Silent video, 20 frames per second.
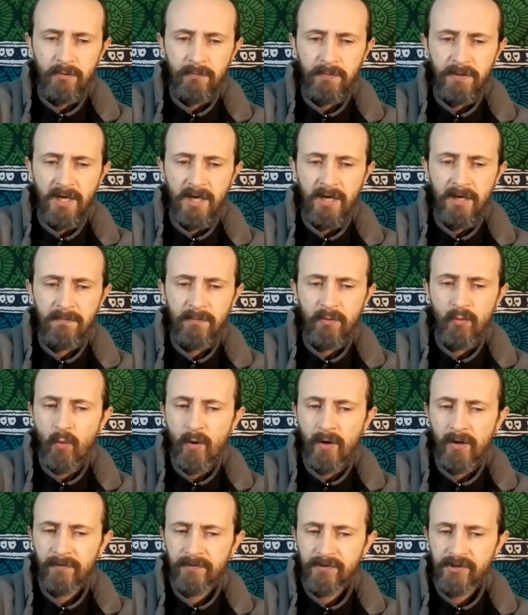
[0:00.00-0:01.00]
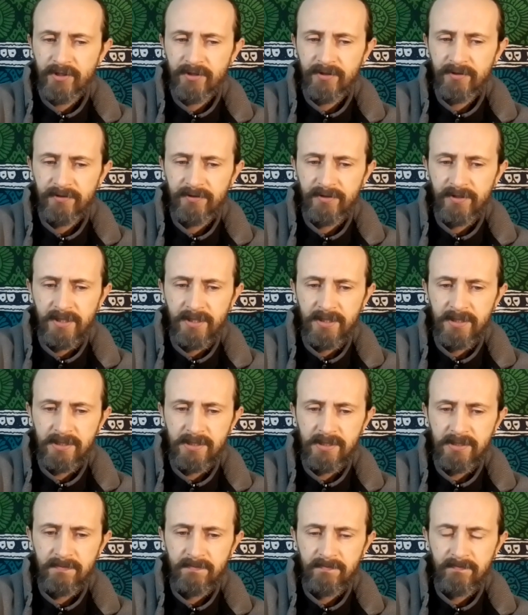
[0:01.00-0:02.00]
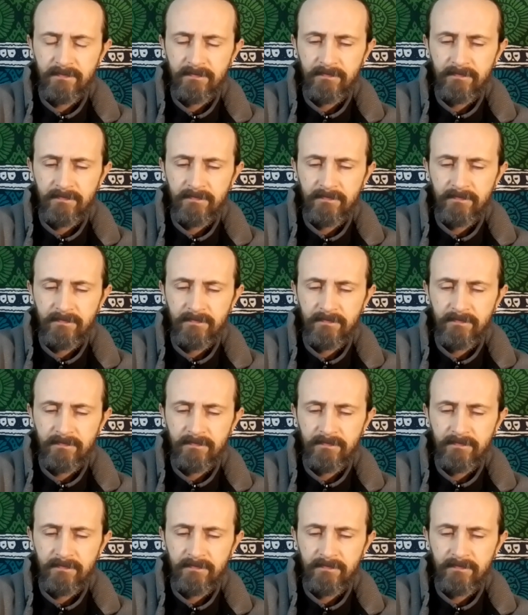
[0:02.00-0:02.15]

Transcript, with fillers: You became aware of certain things.